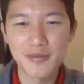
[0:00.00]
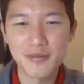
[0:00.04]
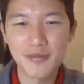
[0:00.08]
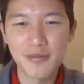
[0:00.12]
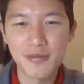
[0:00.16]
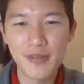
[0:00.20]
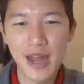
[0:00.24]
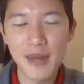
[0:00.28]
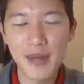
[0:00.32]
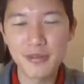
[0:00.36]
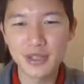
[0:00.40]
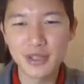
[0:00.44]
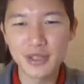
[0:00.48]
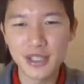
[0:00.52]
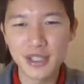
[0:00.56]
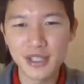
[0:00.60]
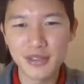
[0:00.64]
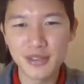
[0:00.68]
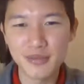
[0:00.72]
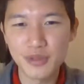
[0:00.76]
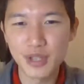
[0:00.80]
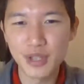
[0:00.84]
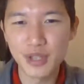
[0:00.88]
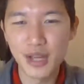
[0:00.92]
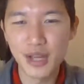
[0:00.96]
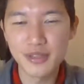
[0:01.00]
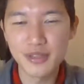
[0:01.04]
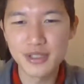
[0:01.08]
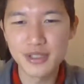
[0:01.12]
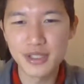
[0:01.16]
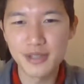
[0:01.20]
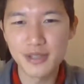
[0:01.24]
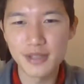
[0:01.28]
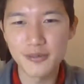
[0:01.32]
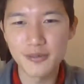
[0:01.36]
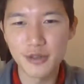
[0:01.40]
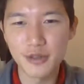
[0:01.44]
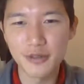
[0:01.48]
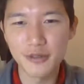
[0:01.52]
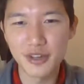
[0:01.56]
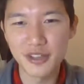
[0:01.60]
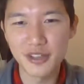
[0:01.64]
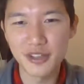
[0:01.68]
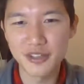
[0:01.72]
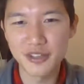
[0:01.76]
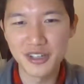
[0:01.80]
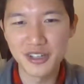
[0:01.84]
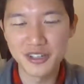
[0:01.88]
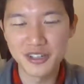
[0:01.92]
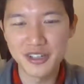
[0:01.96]
family you haven't seen for a very
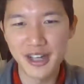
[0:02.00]
long